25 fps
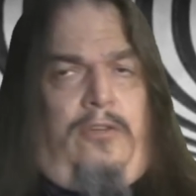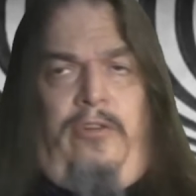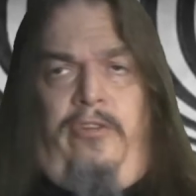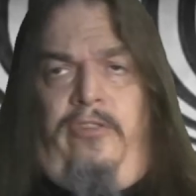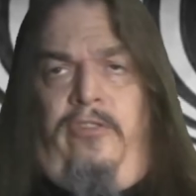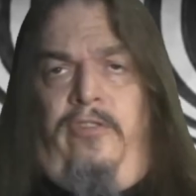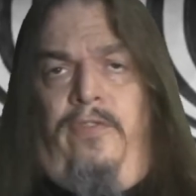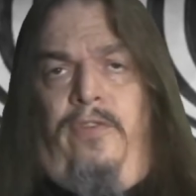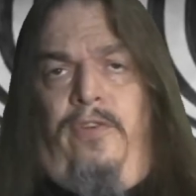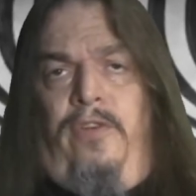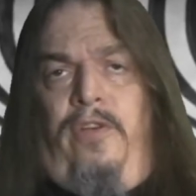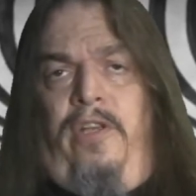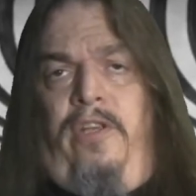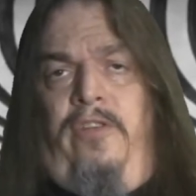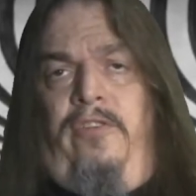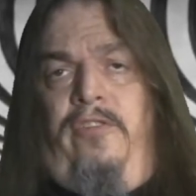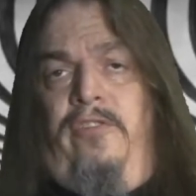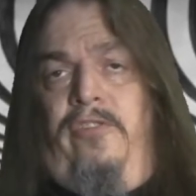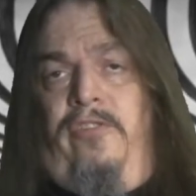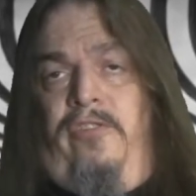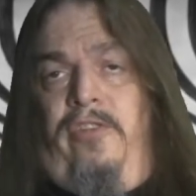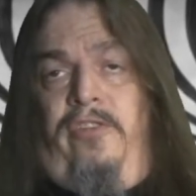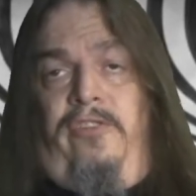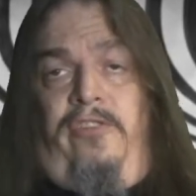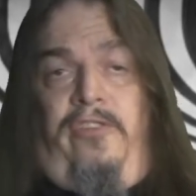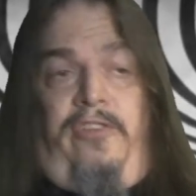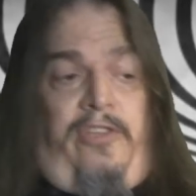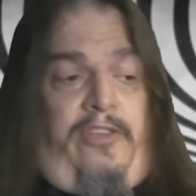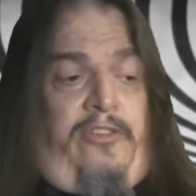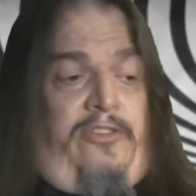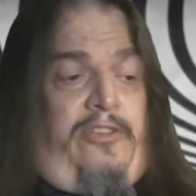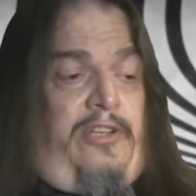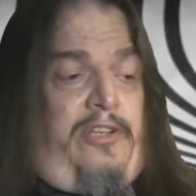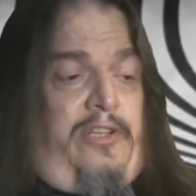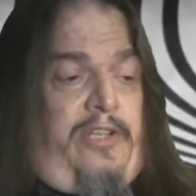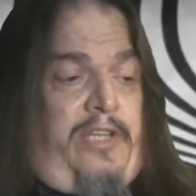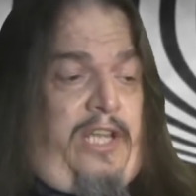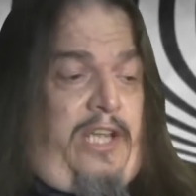Christopher Hitchens says that
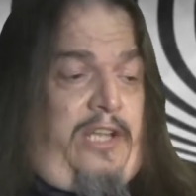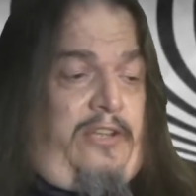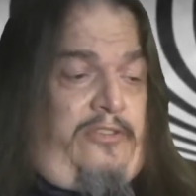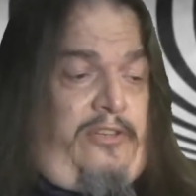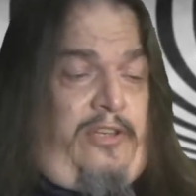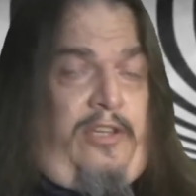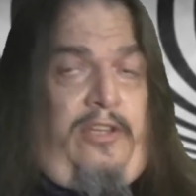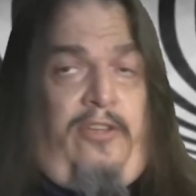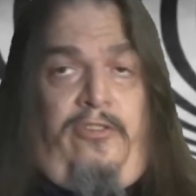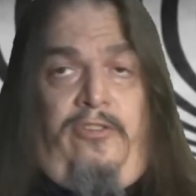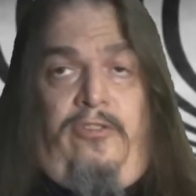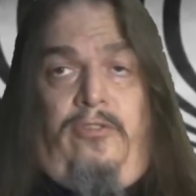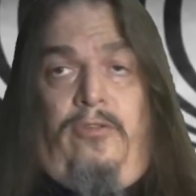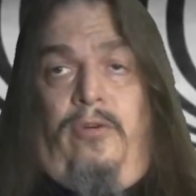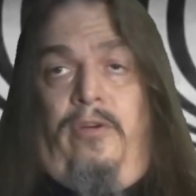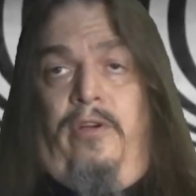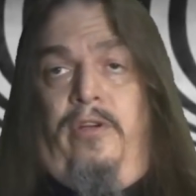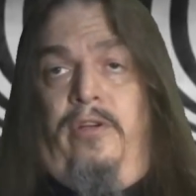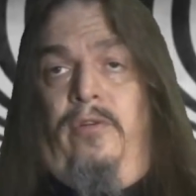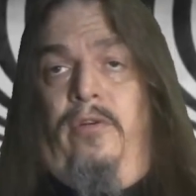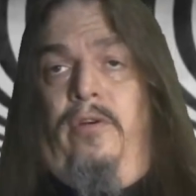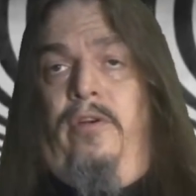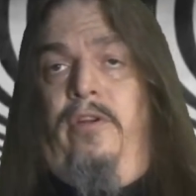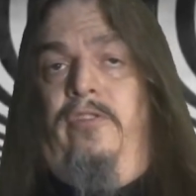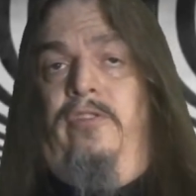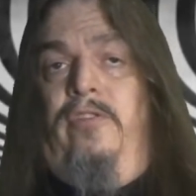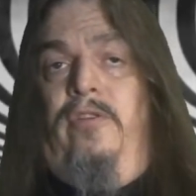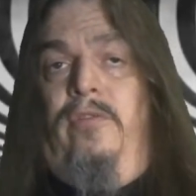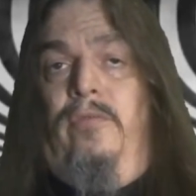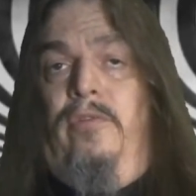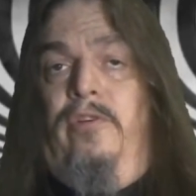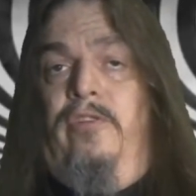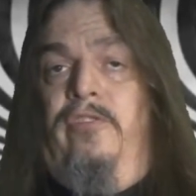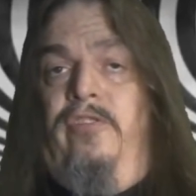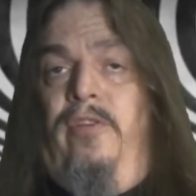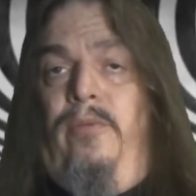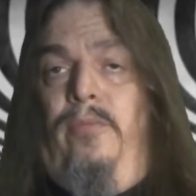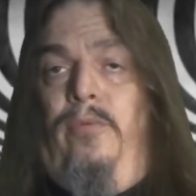this indicates a historic origin
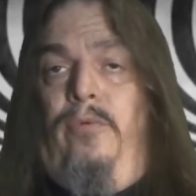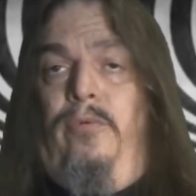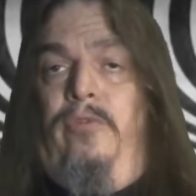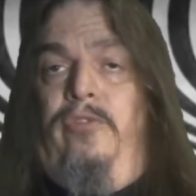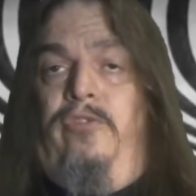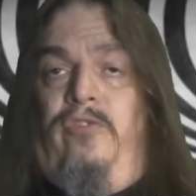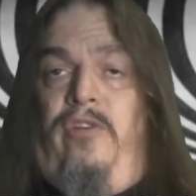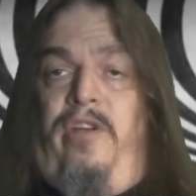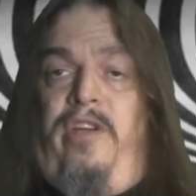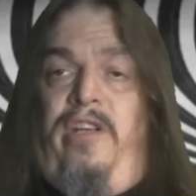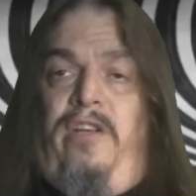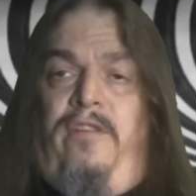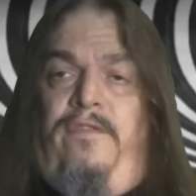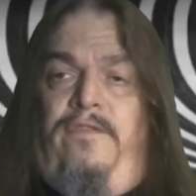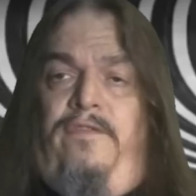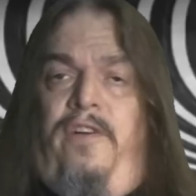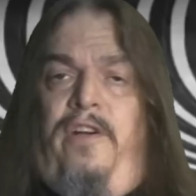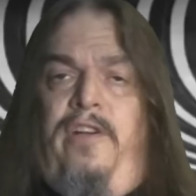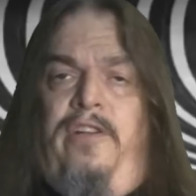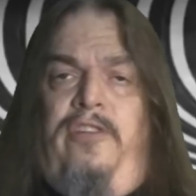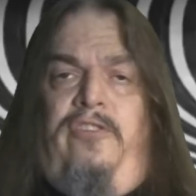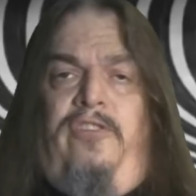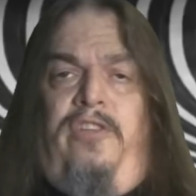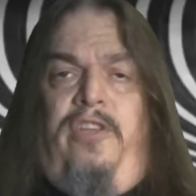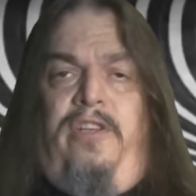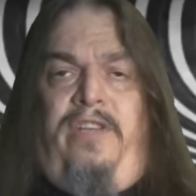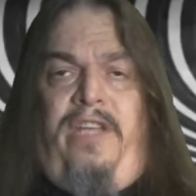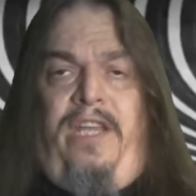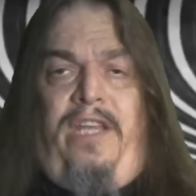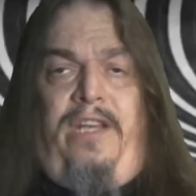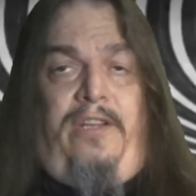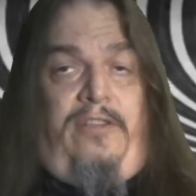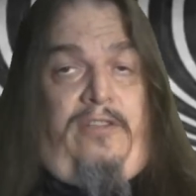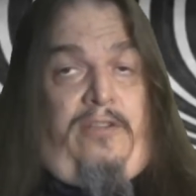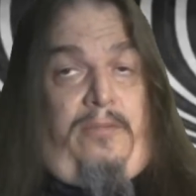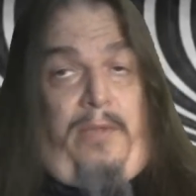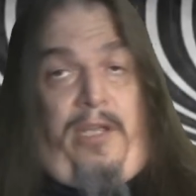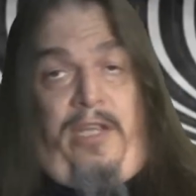where someone was trying to fudge the
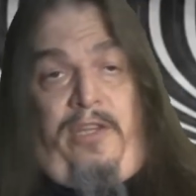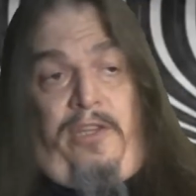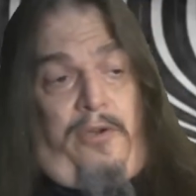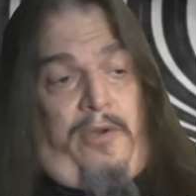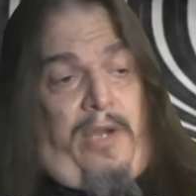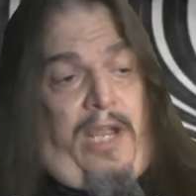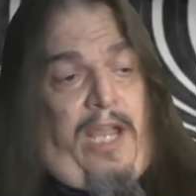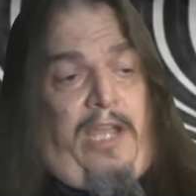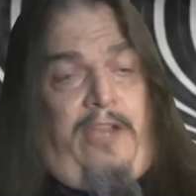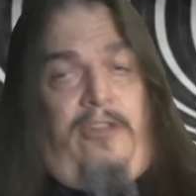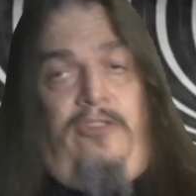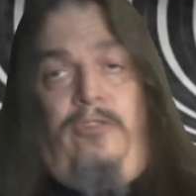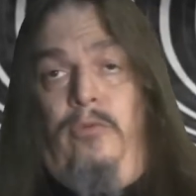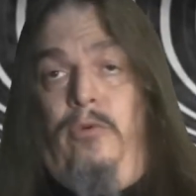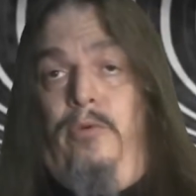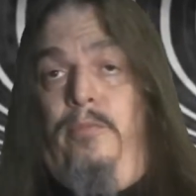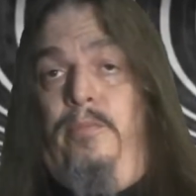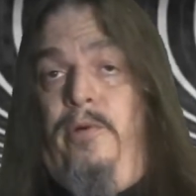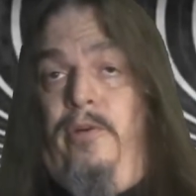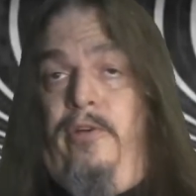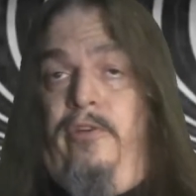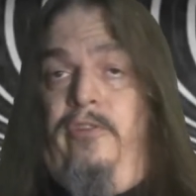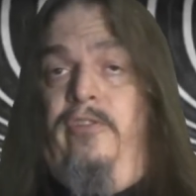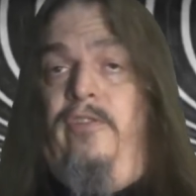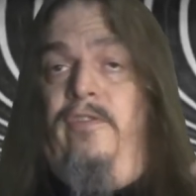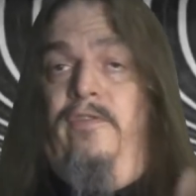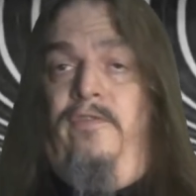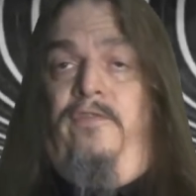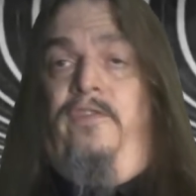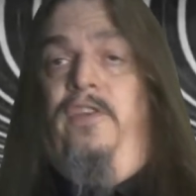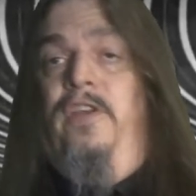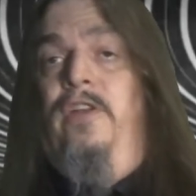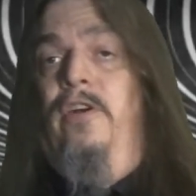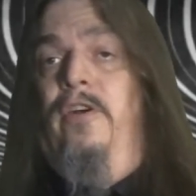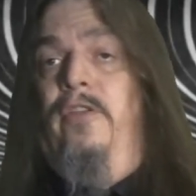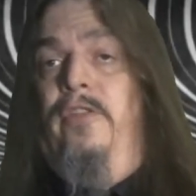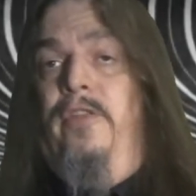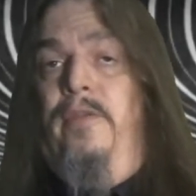data to make their actual person
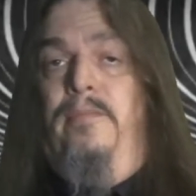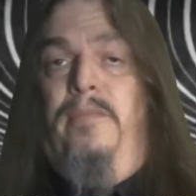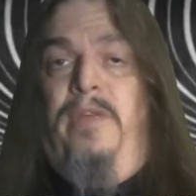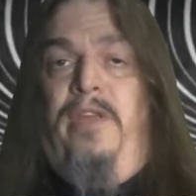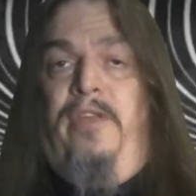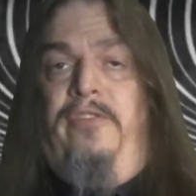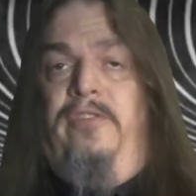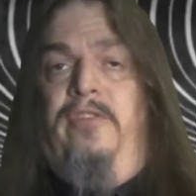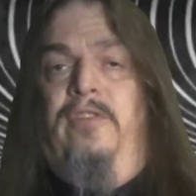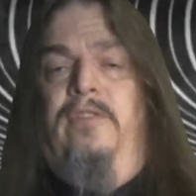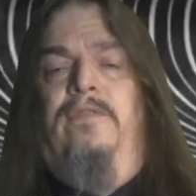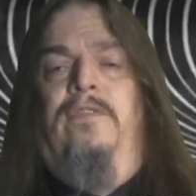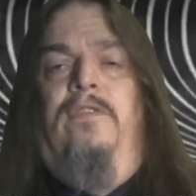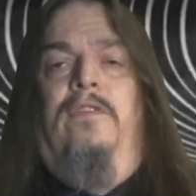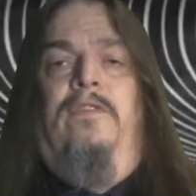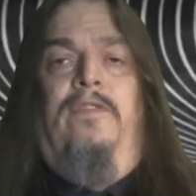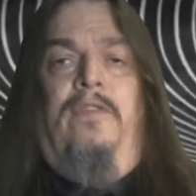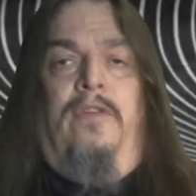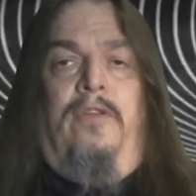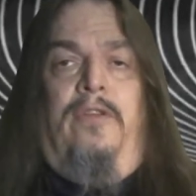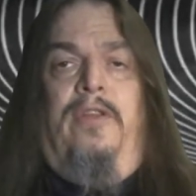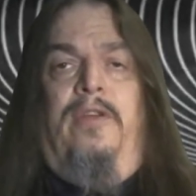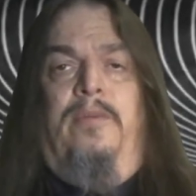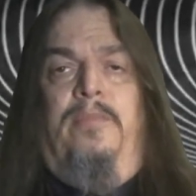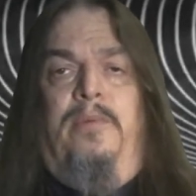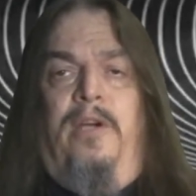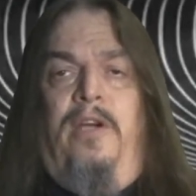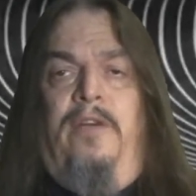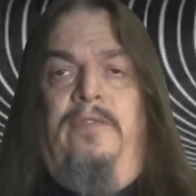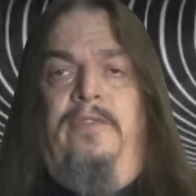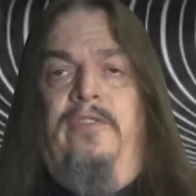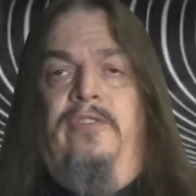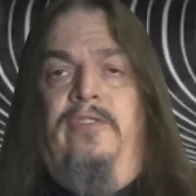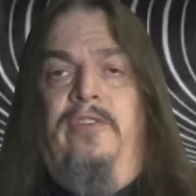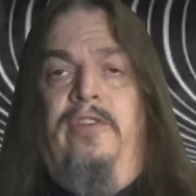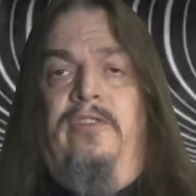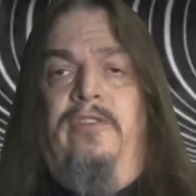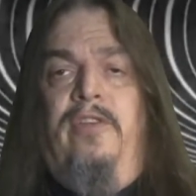fit all the myths and fulfill their
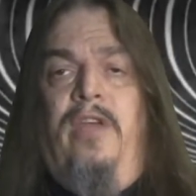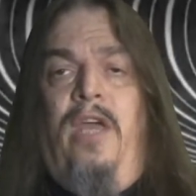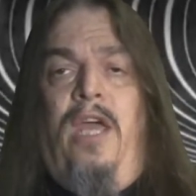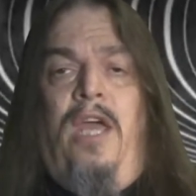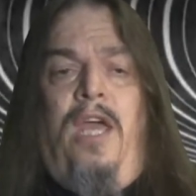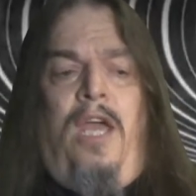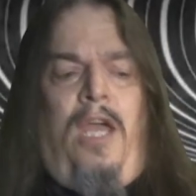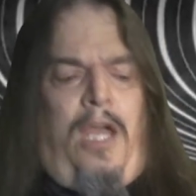prophecies.